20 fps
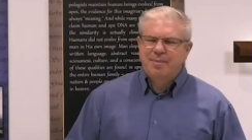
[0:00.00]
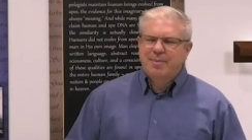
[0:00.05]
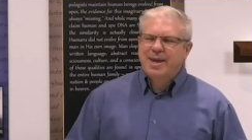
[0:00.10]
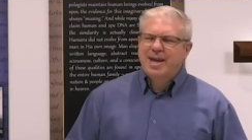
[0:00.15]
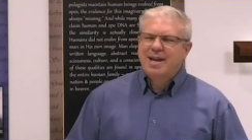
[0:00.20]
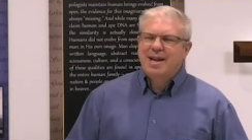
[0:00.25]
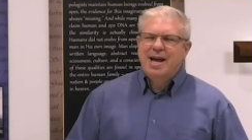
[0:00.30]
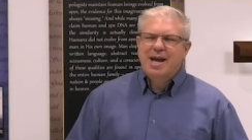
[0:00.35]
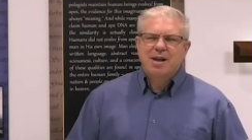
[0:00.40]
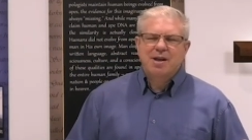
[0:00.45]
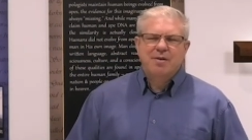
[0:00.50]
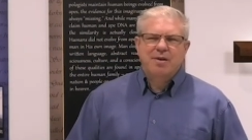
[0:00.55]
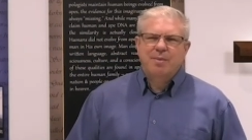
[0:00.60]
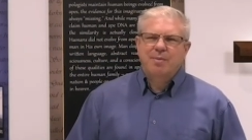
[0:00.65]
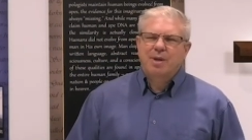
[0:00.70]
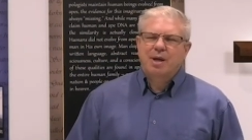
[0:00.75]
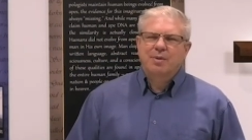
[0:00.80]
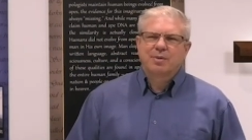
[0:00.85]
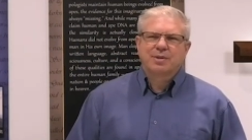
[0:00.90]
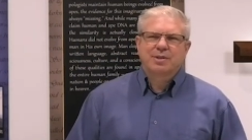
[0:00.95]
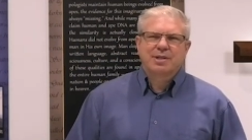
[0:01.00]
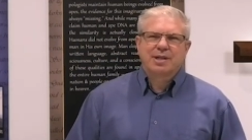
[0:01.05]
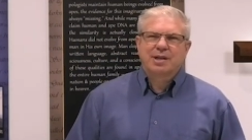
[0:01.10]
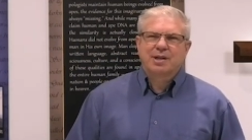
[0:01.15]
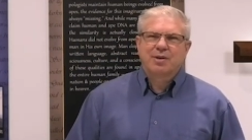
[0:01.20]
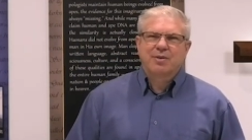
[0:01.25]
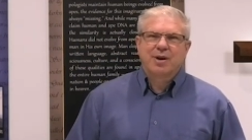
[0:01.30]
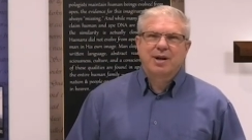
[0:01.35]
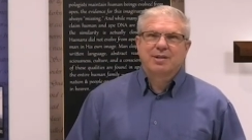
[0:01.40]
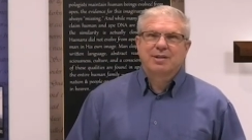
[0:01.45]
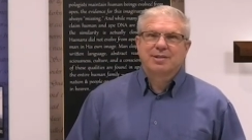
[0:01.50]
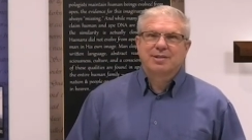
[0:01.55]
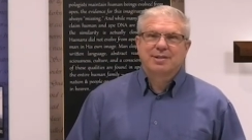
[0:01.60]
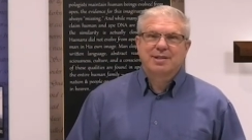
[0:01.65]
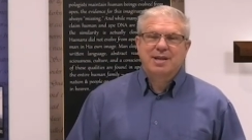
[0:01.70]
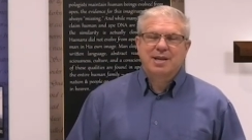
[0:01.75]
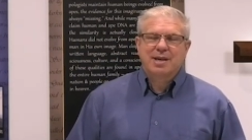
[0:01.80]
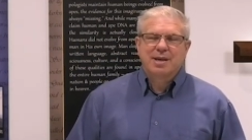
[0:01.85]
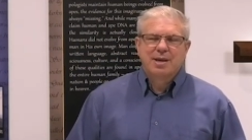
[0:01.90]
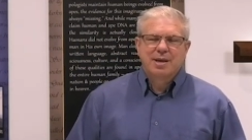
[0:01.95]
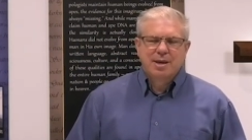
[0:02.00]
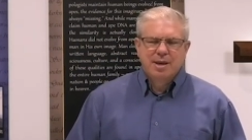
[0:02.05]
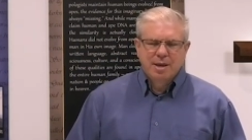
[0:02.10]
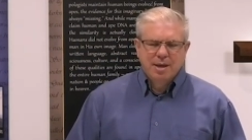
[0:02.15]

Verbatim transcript: I'm getting out of here. I'm not sticking around to see.